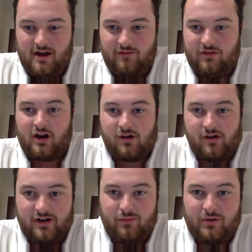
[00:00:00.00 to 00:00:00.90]
If they're
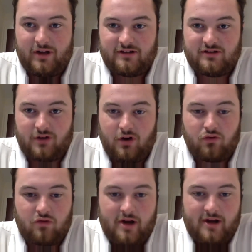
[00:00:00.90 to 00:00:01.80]
going to play so
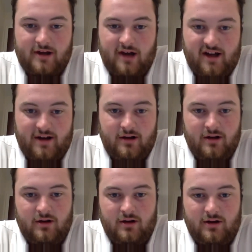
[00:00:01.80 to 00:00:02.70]
run and gun
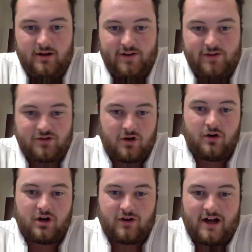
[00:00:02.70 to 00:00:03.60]
and
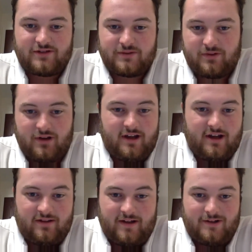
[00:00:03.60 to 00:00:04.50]
so
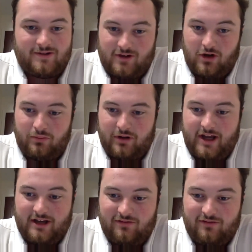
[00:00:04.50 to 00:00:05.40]
aggressively and then still
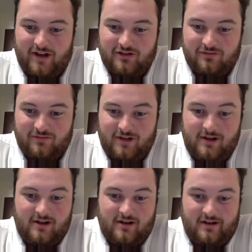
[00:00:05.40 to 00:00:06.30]
play
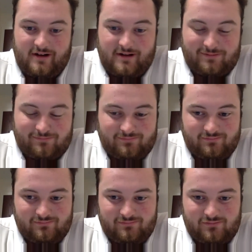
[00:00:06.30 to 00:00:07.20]
defensively,
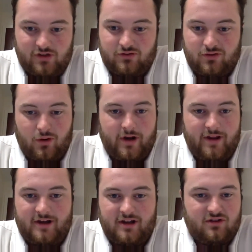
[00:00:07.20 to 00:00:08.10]
there's no
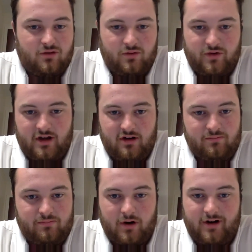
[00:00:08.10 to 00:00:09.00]
way they can do it
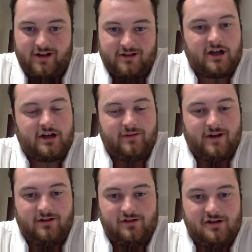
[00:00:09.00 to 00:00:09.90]
without burning a ton of
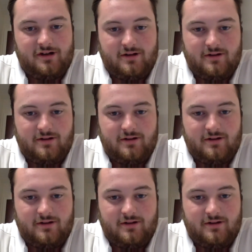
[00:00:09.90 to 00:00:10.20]
energy.